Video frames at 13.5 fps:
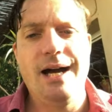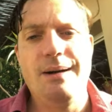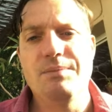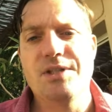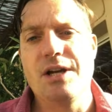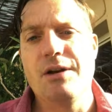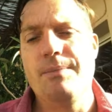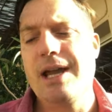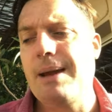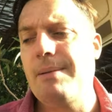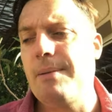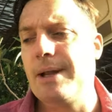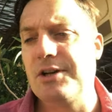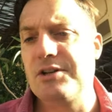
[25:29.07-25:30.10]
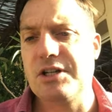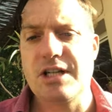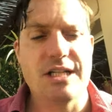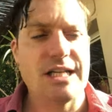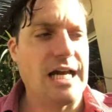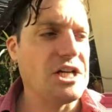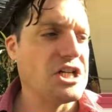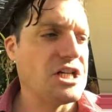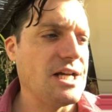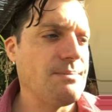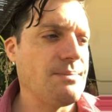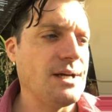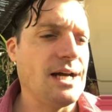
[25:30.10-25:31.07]
So it became a military
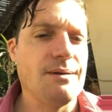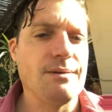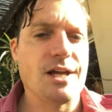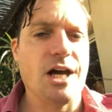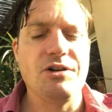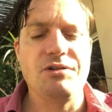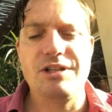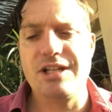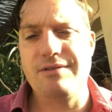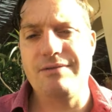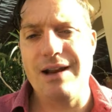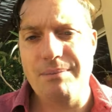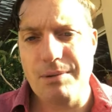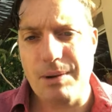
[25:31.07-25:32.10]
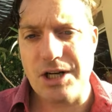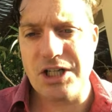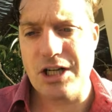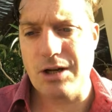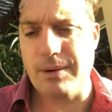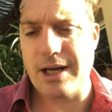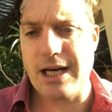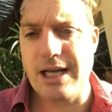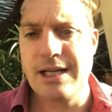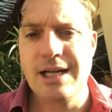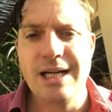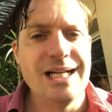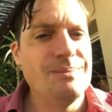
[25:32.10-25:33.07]
dictatorship. The country didn't develop it much
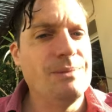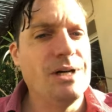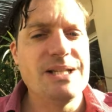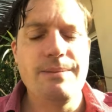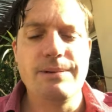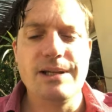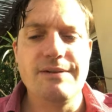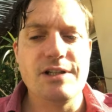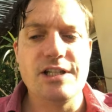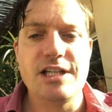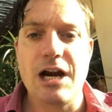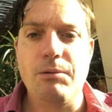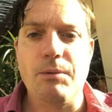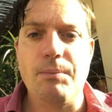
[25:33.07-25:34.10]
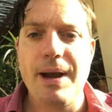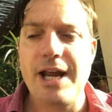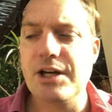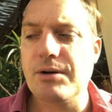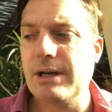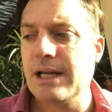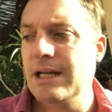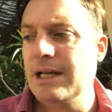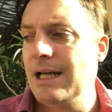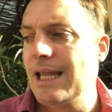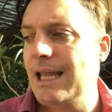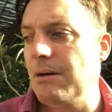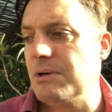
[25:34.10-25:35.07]
economically. Most people lived in terrible penury.
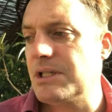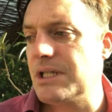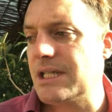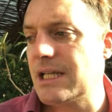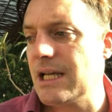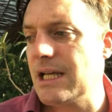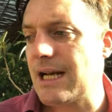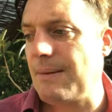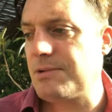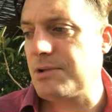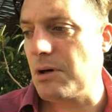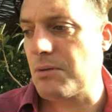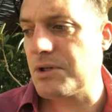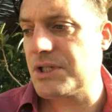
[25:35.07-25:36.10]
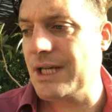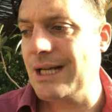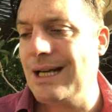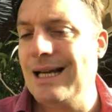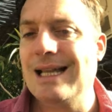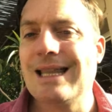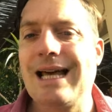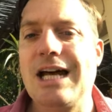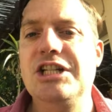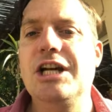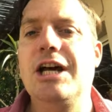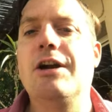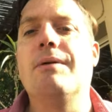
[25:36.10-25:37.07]
There was this kleptocracy. That
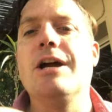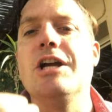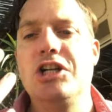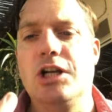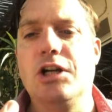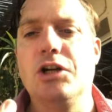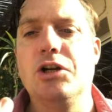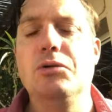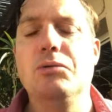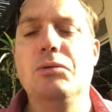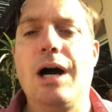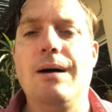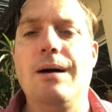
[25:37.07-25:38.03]
generation who